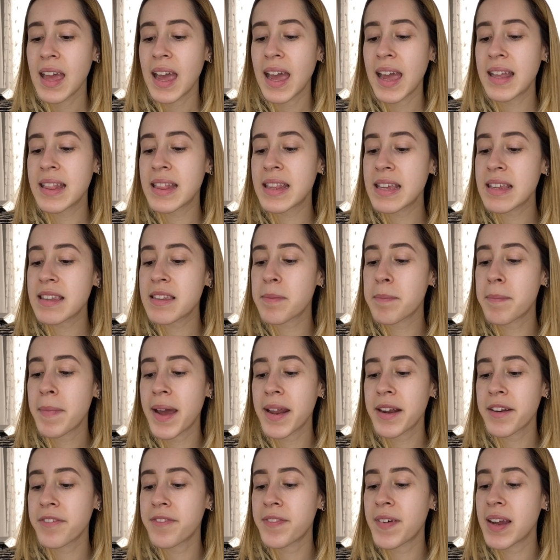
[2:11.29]
And this
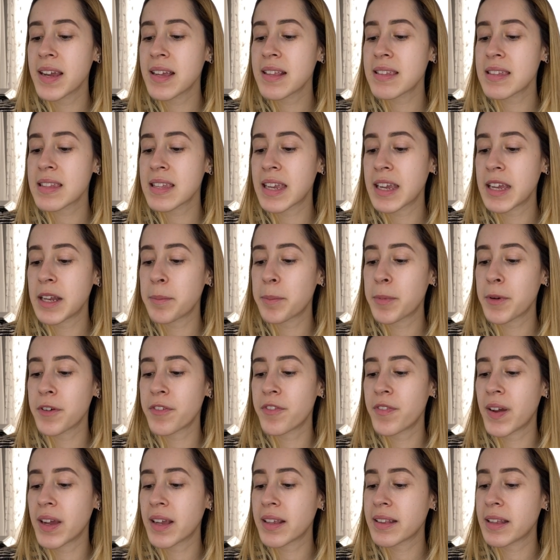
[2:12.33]
mattifying skin
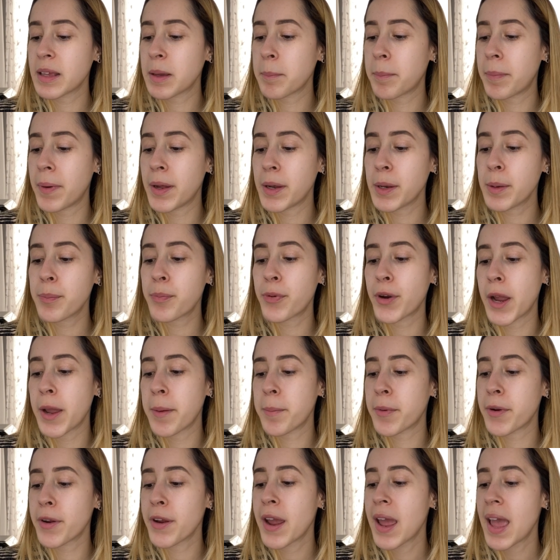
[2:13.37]
perfecting putty
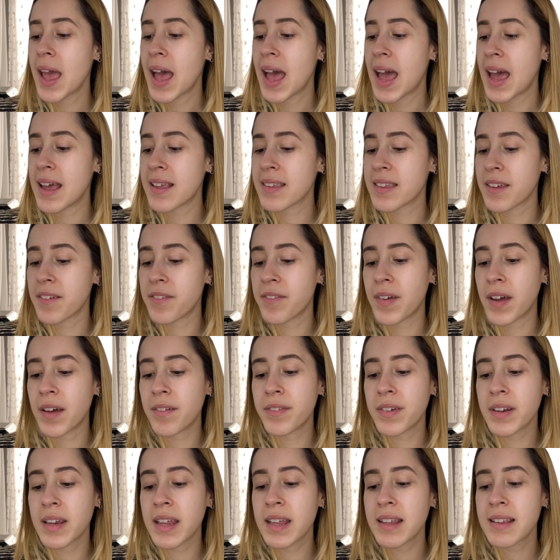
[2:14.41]
primer has a
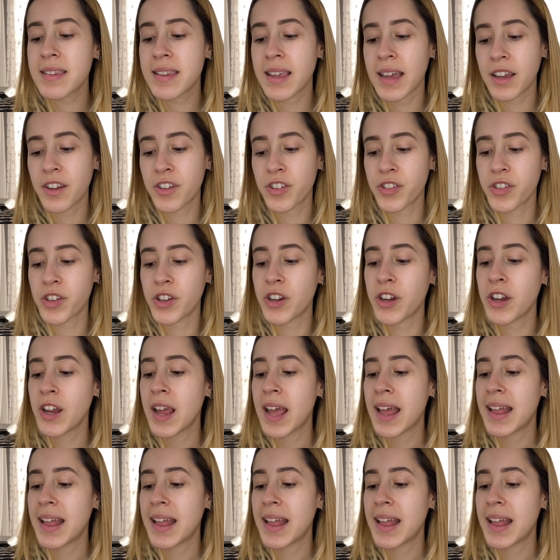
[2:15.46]
velvety texture